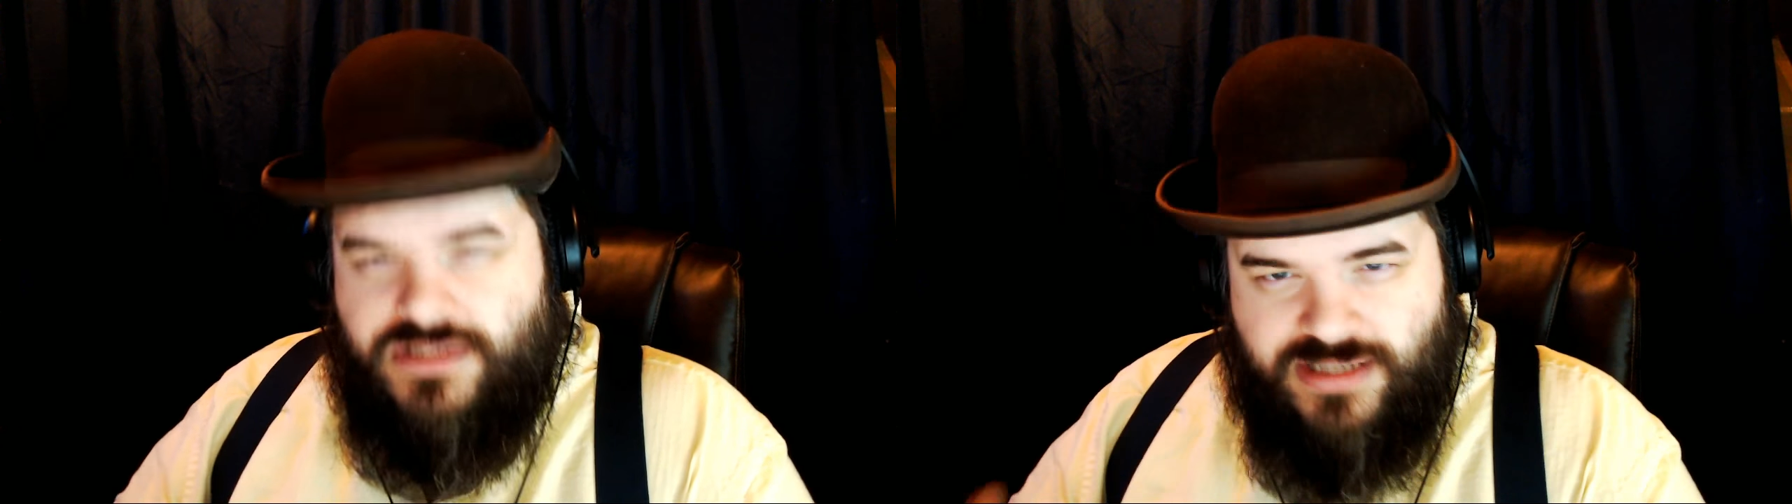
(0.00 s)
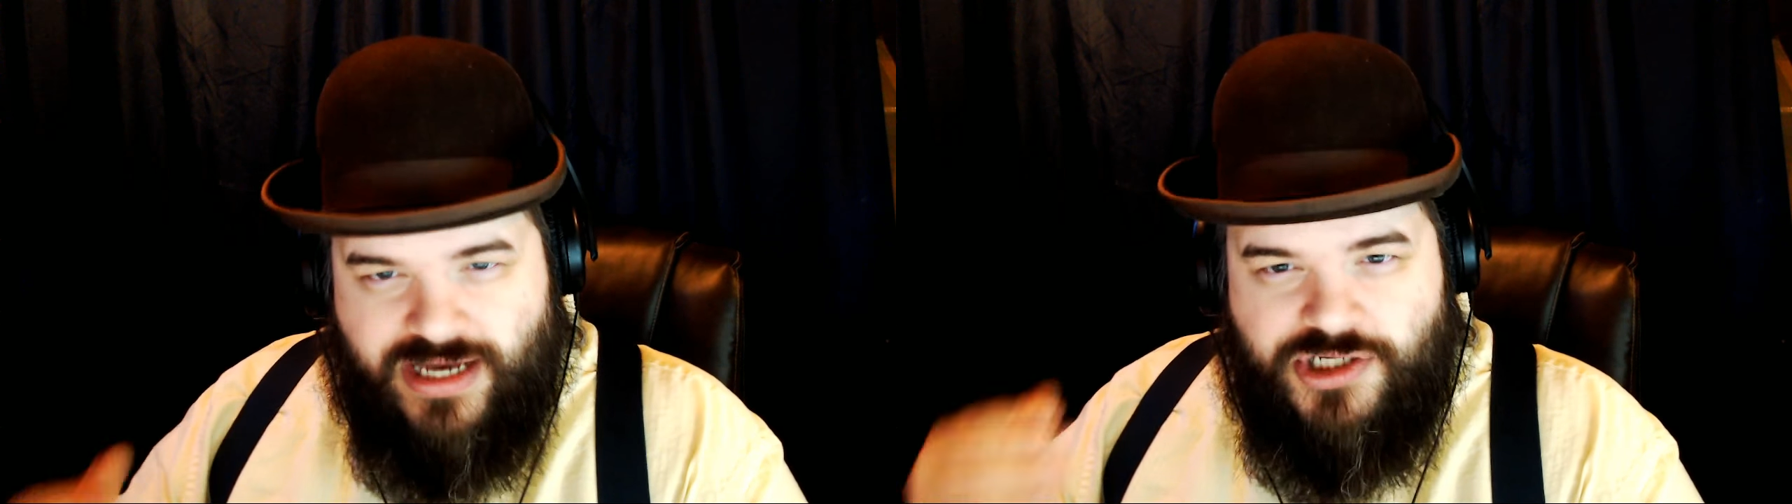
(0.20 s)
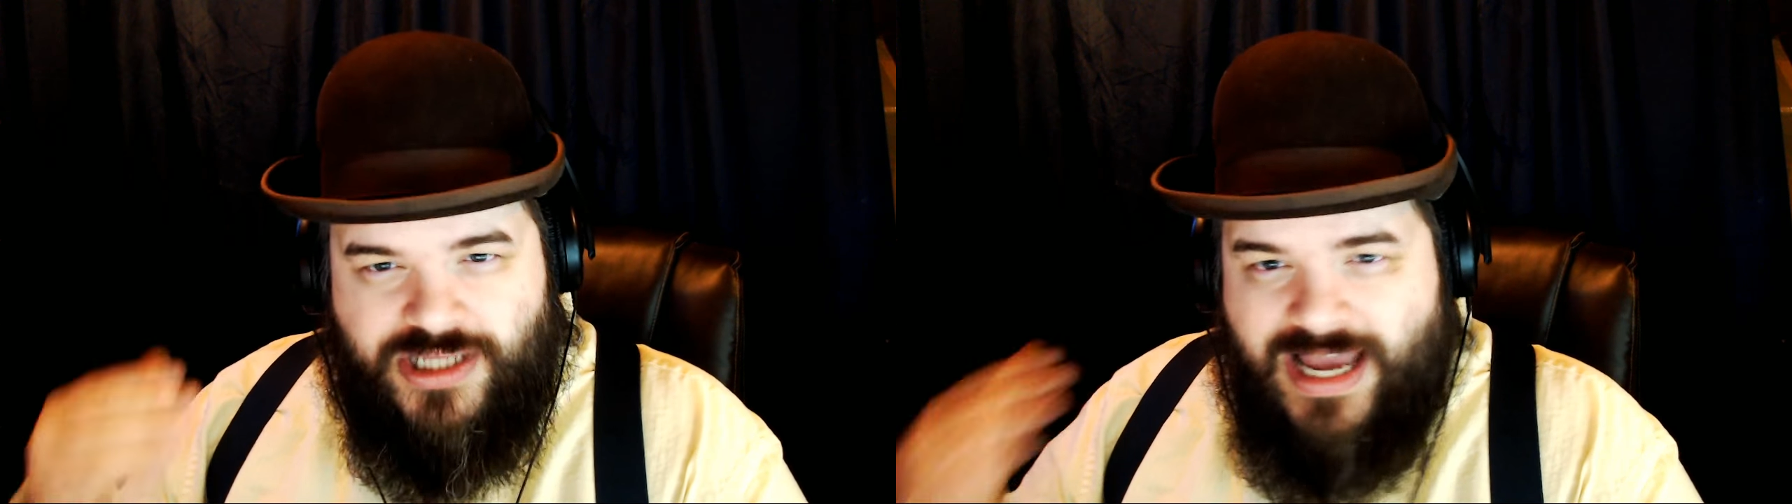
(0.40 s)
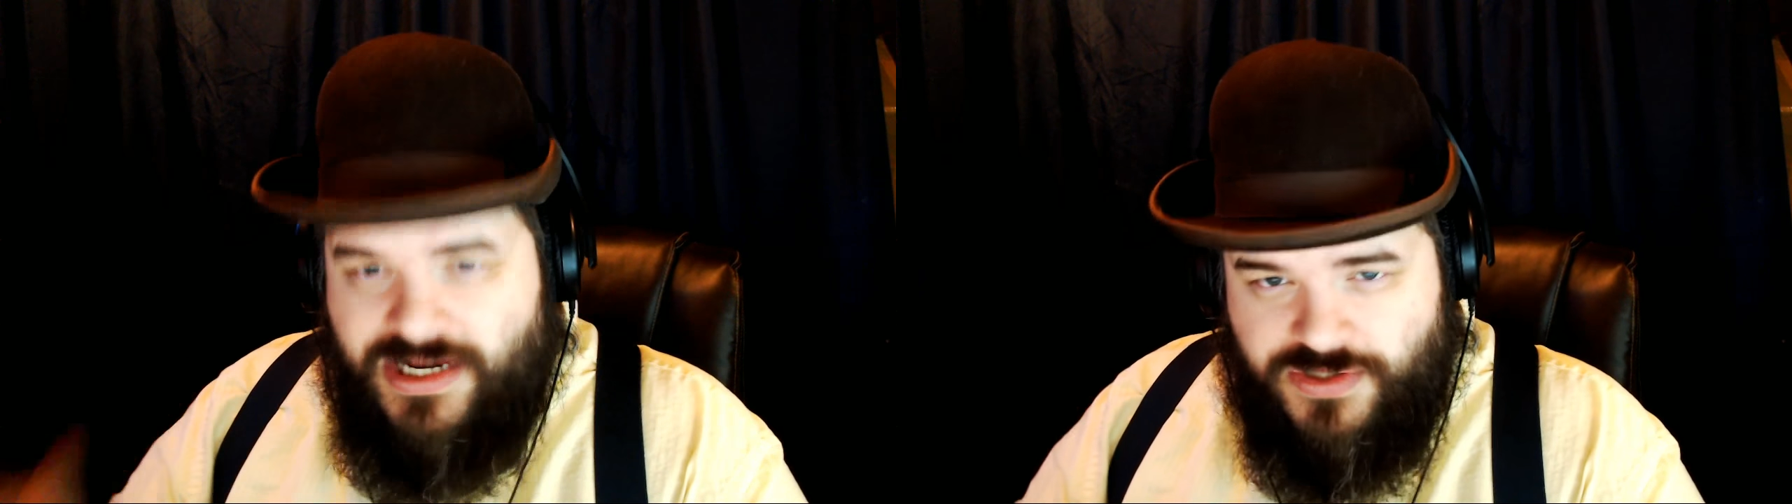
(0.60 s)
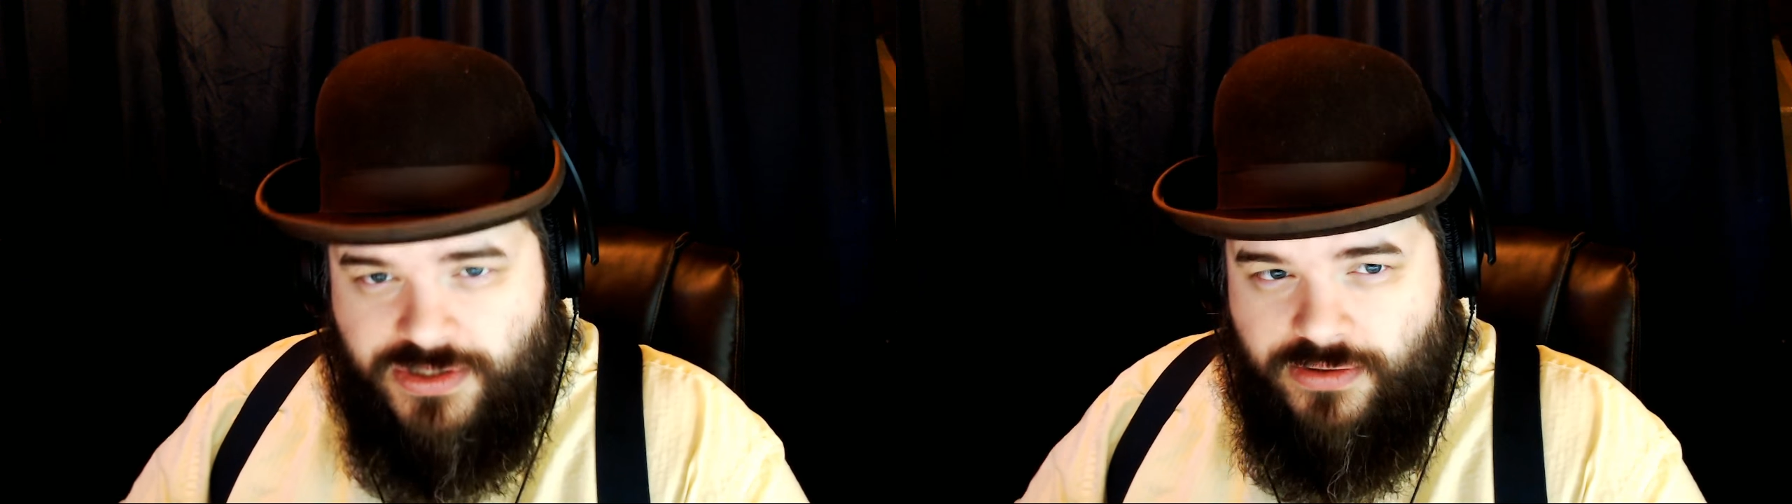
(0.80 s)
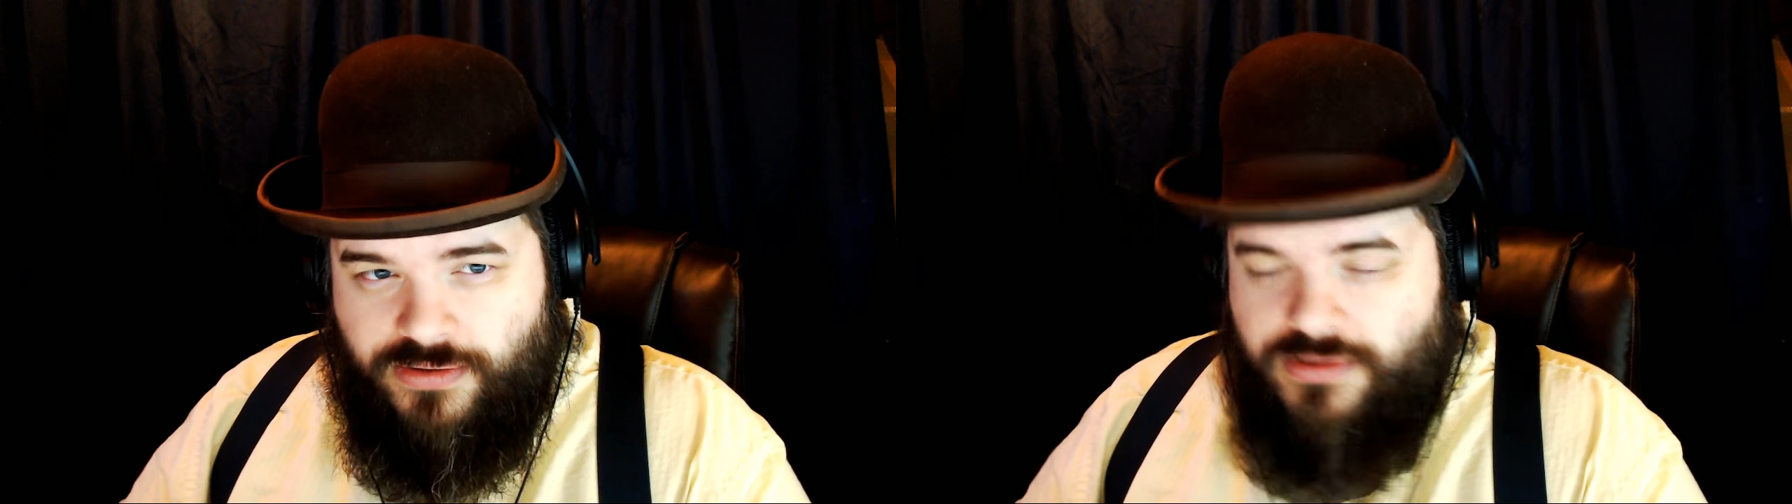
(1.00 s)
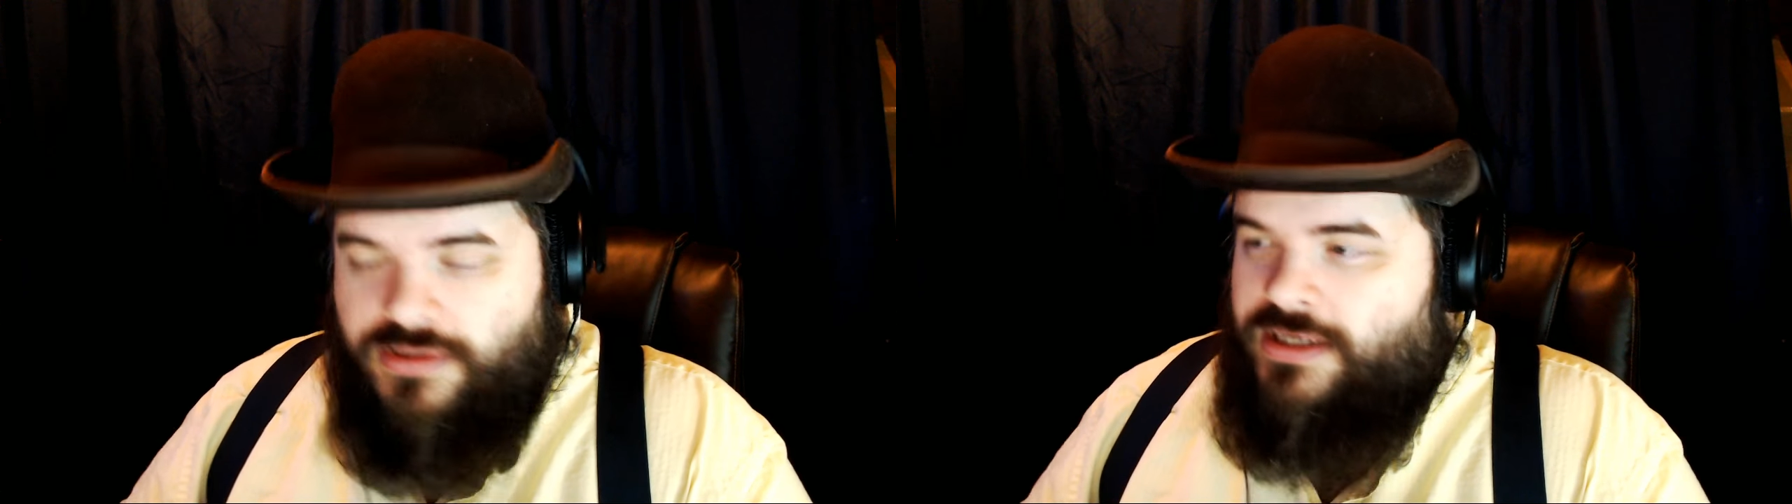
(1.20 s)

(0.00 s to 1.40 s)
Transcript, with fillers: is actually executed.